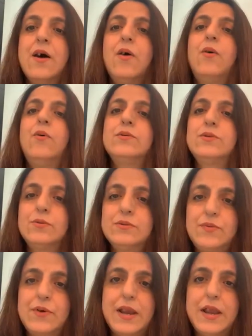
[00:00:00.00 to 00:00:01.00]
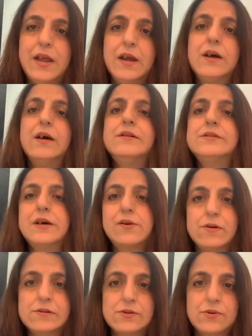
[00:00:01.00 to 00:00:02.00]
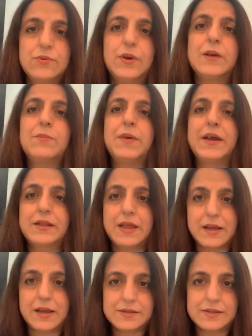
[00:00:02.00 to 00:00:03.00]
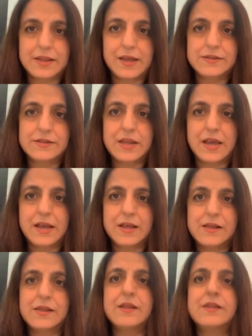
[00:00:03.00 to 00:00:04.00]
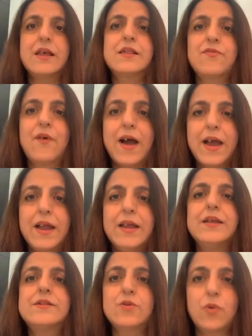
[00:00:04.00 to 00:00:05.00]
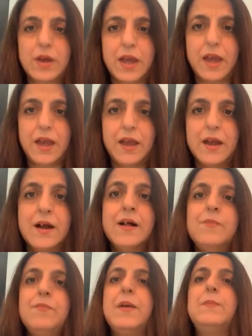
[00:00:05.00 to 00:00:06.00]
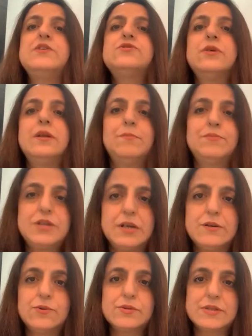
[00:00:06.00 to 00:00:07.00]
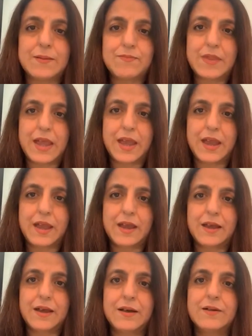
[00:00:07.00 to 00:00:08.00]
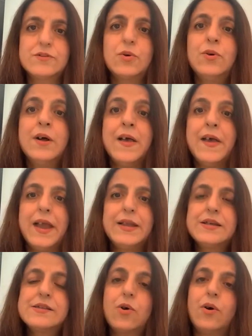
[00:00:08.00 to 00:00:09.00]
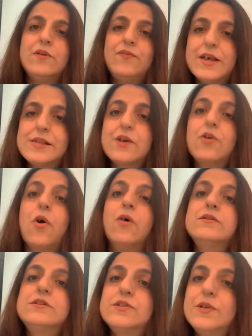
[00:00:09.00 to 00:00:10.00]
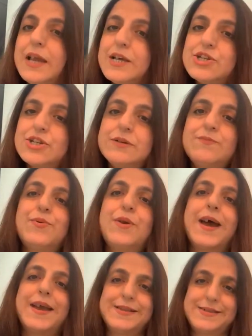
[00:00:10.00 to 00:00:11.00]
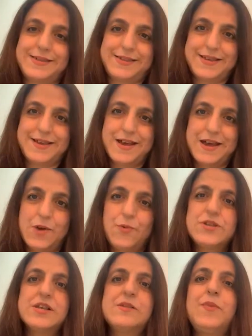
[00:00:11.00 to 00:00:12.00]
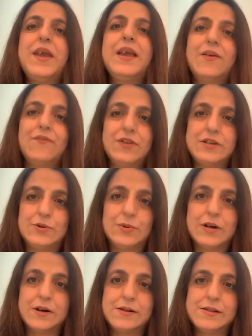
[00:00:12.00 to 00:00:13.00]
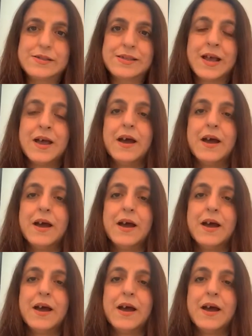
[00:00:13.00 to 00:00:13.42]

Oh, don't worry, girls are also doing big things these days. It's fine, it's okay. Maybe she'll do something. So it is always a consolation prize which is being given to girls.